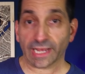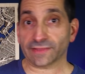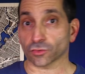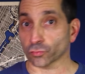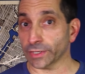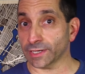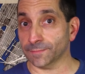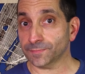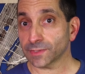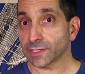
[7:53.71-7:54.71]
And the
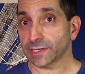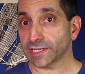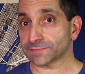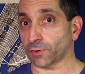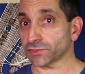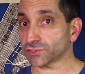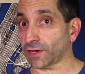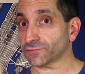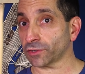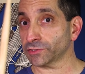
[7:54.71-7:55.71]
rim is both
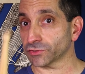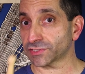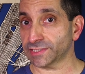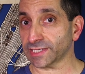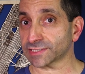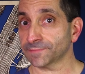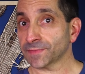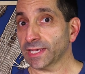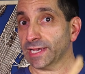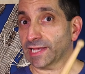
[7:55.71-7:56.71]
softer on your sticks
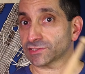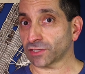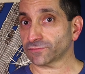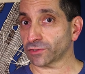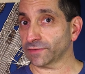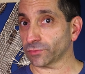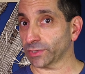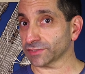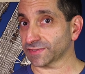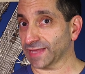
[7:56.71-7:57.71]
and softer on everyone
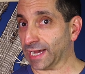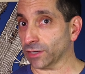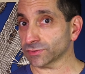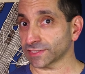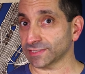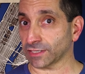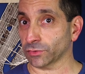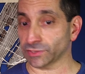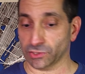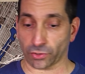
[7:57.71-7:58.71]
else in the house. It's not
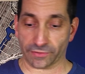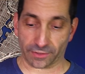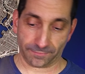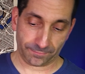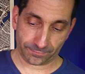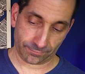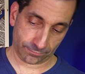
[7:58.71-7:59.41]
going to annoy them.